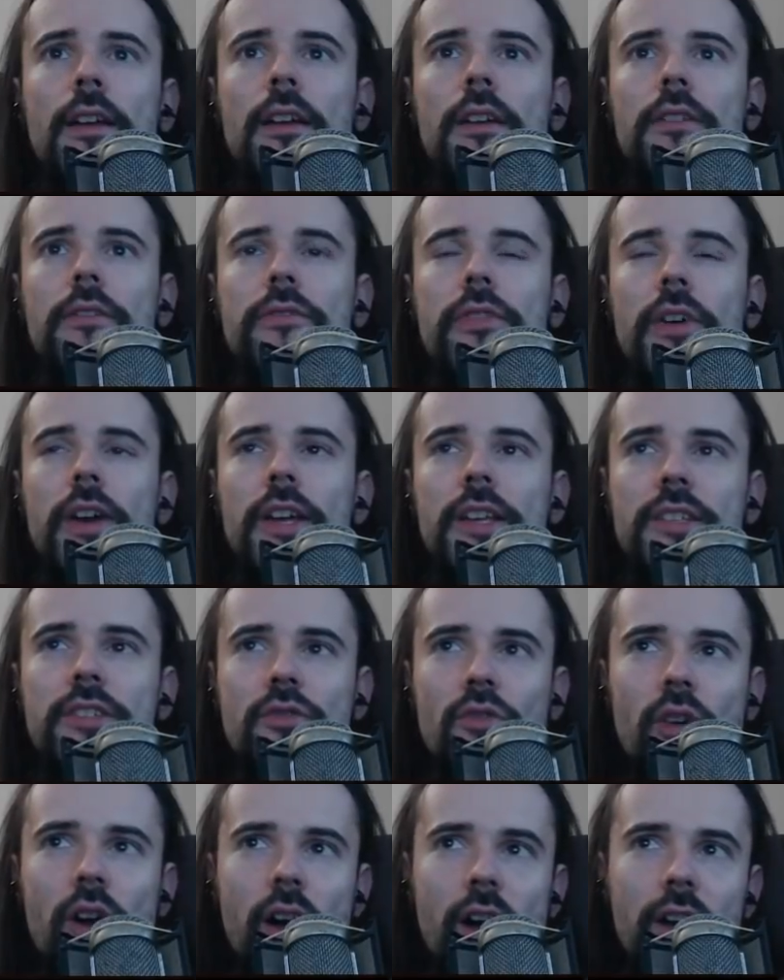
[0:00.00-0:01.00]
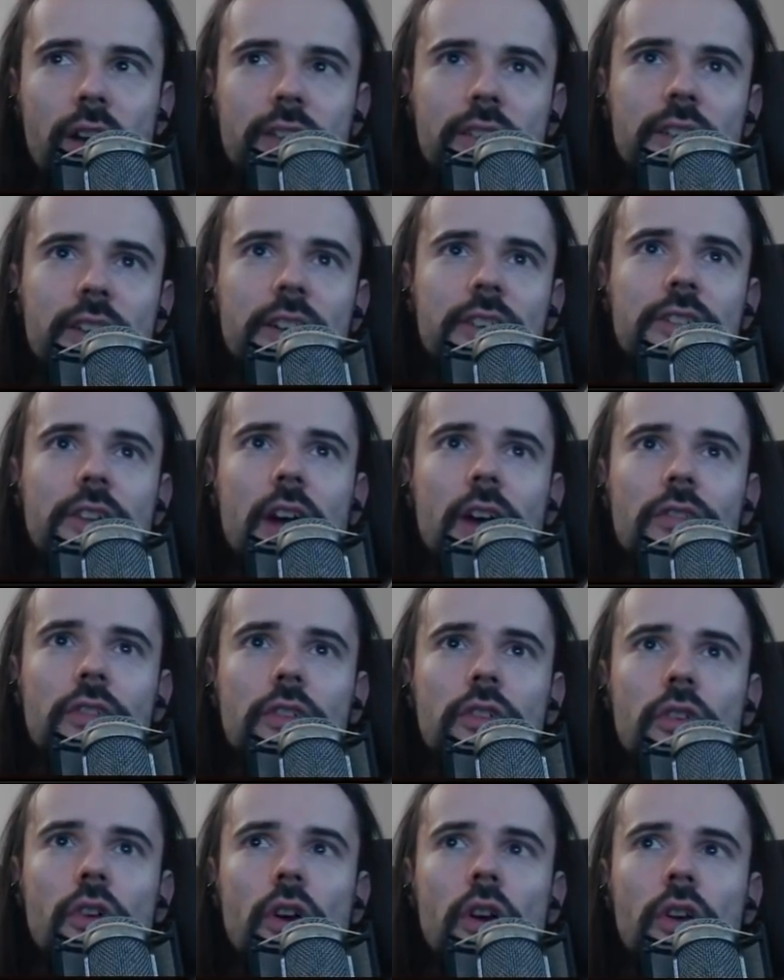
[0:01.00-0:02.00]
Phase Run,
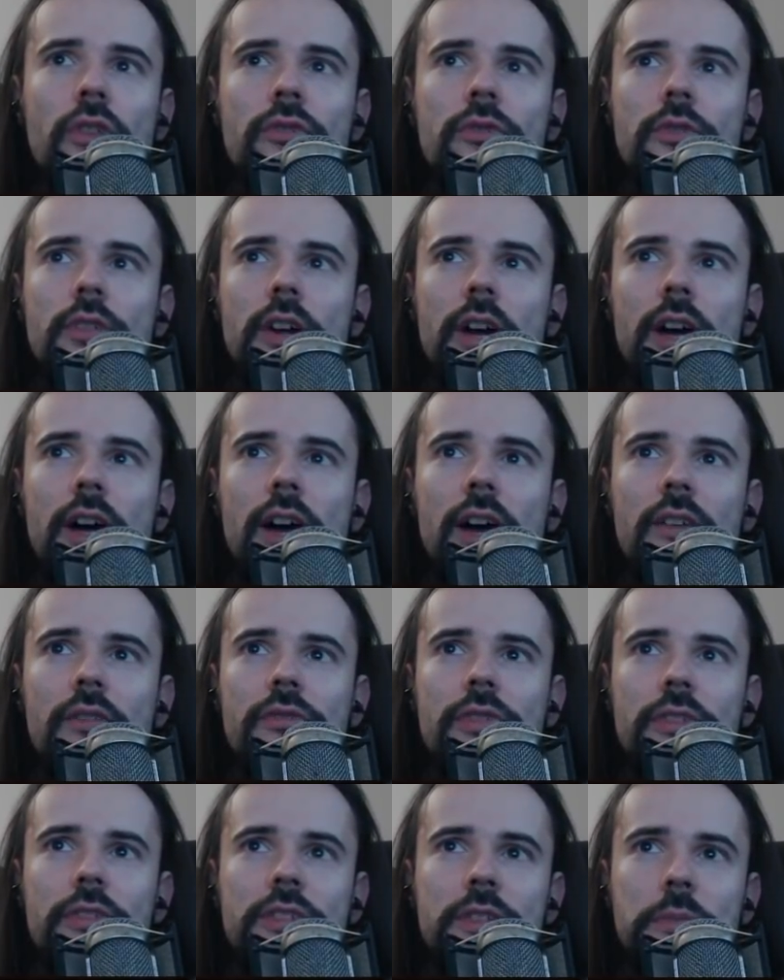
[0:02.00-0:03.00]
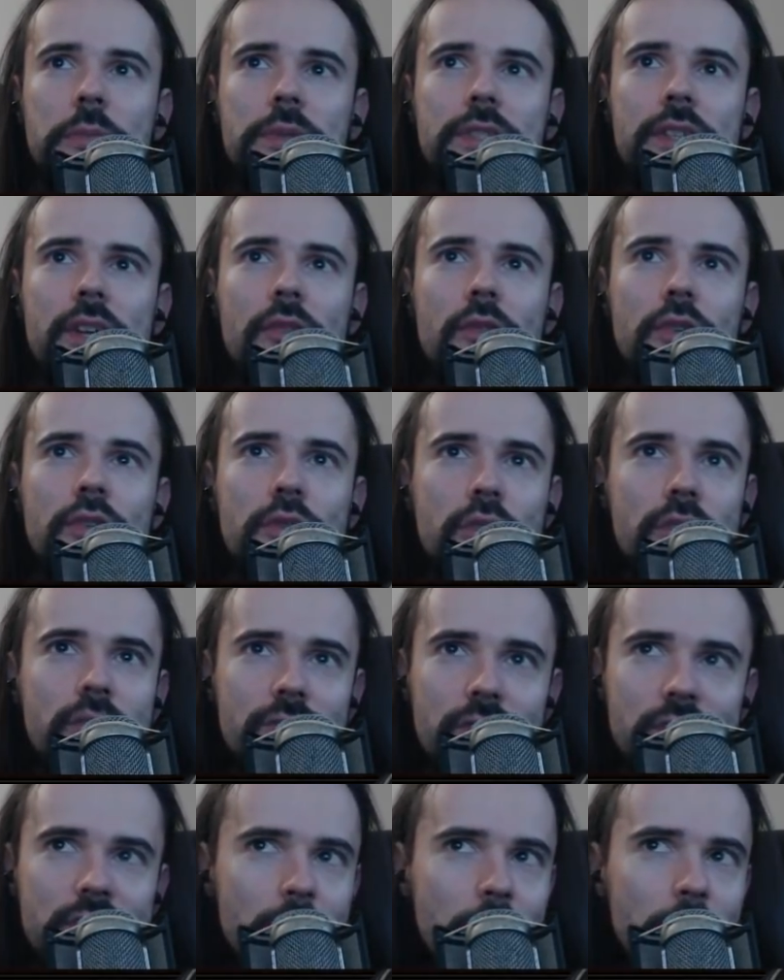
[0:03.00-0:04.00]
another nerf, 50%
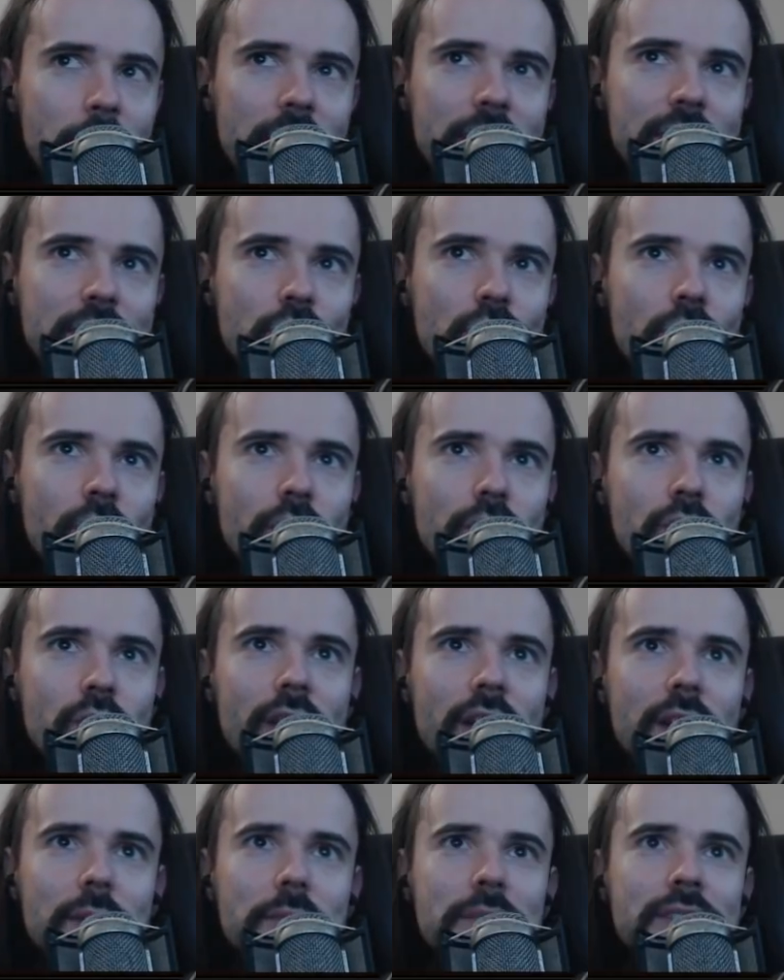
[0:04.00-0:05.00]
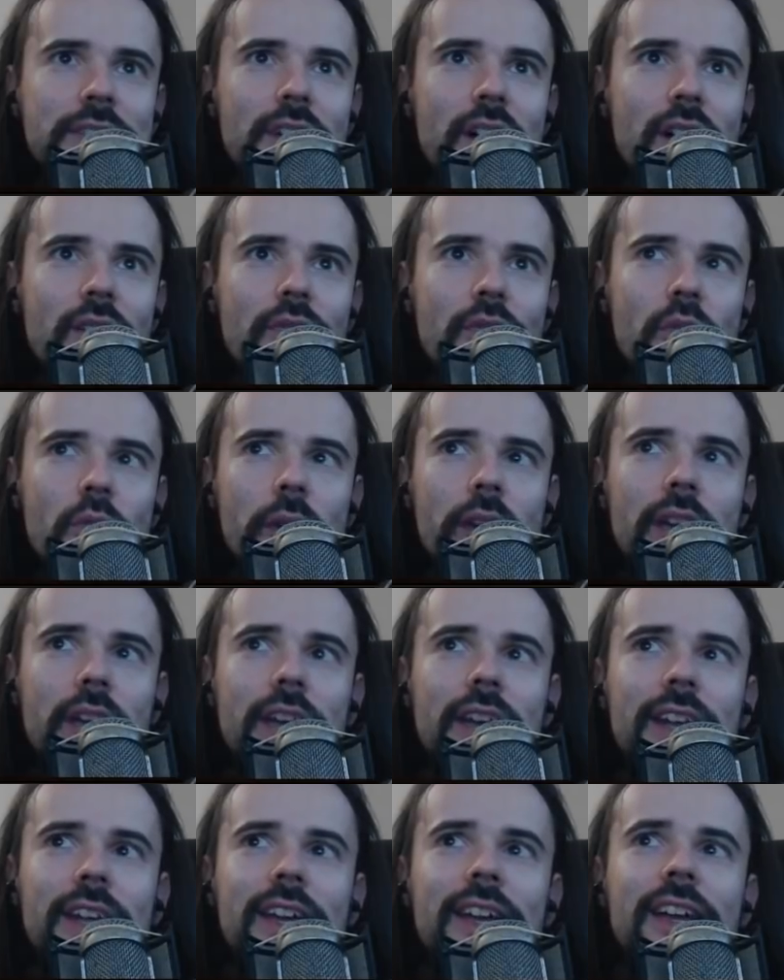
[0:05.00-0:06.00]
reduced visibility to enemies down from
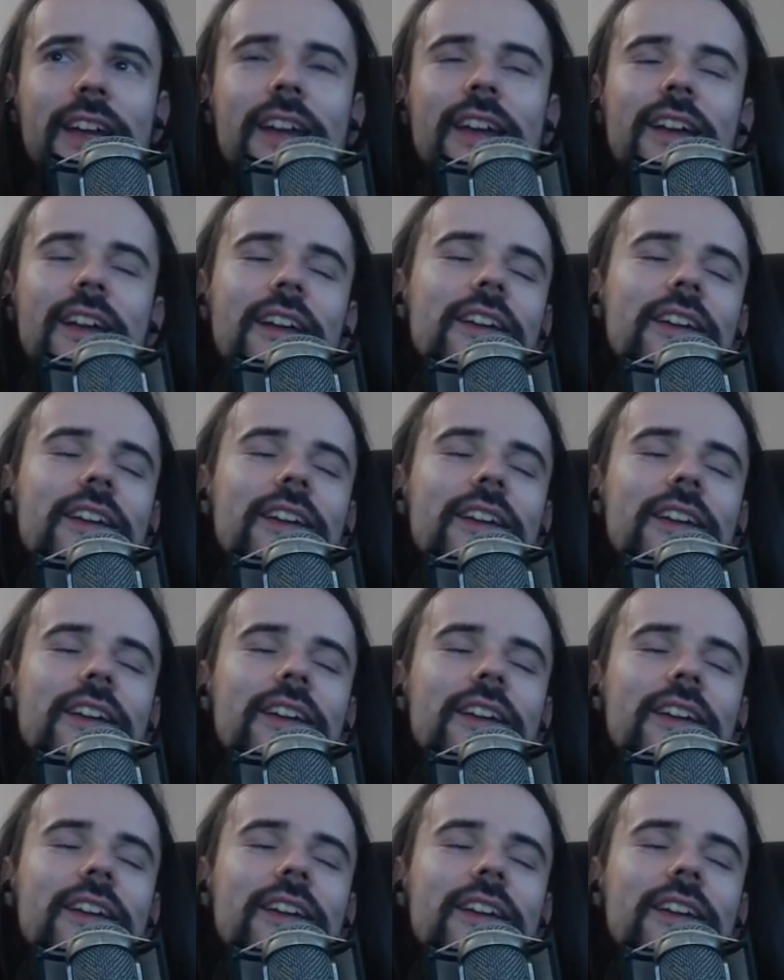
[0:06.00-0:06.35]
80.